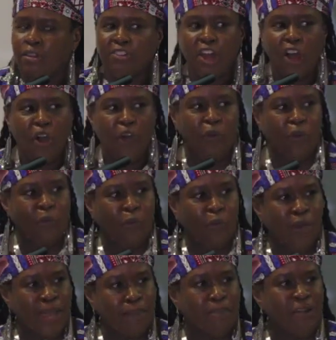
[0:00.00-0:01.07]
So
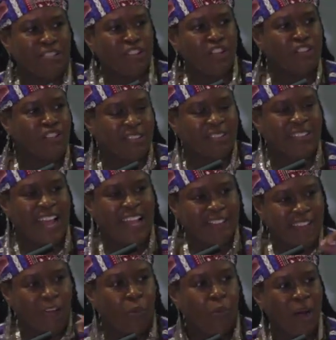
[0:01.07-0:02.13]
we must
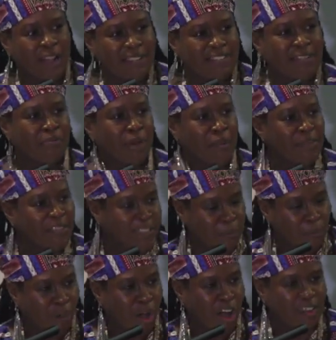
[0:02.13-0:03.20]
understand how white
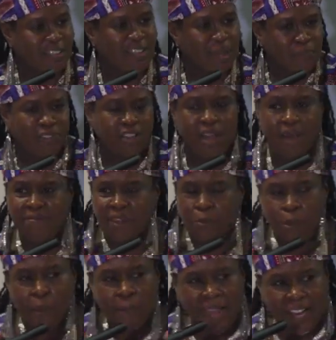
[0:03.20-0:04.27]
supremacy works. Sometimes
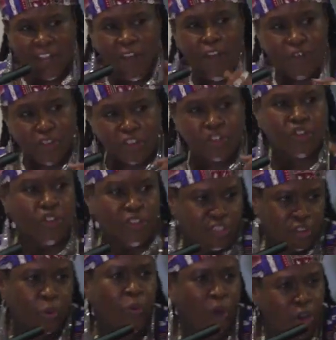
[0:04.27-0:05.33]
it will make overtures
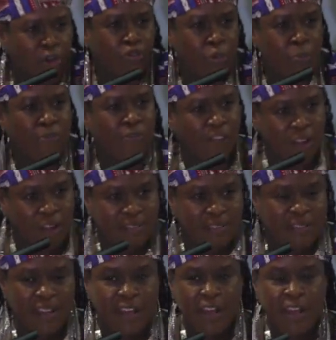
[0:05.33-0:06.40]
to one group of
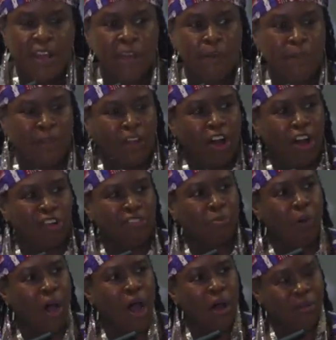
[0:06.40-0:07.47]
us, because
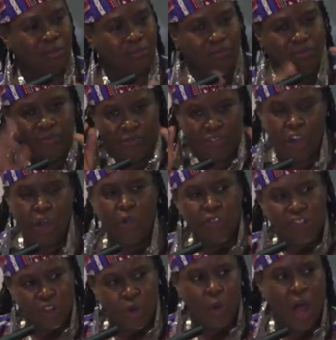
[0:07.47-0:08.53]
what
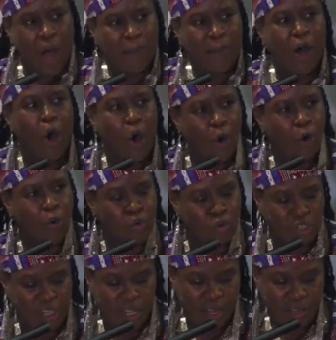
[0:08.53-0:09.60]
those who
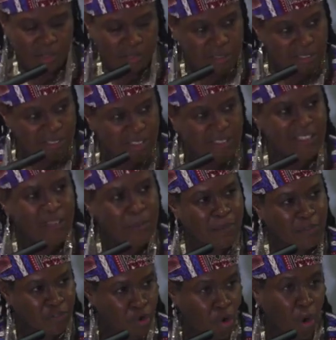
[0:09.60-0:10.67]
uphold the system
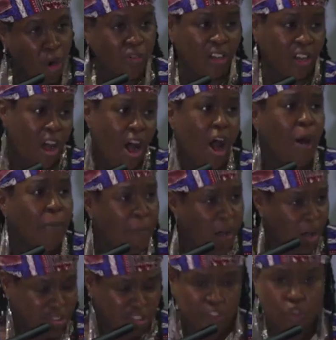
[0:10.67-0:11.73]
of law, and Karl
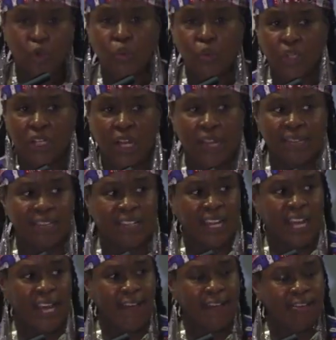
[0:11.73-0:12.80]
Marx taught us
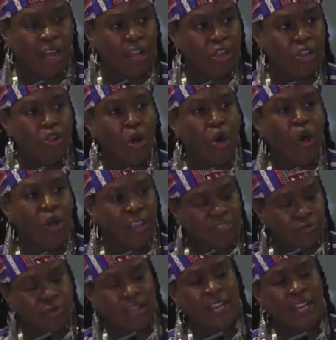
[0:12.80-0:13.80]
that law is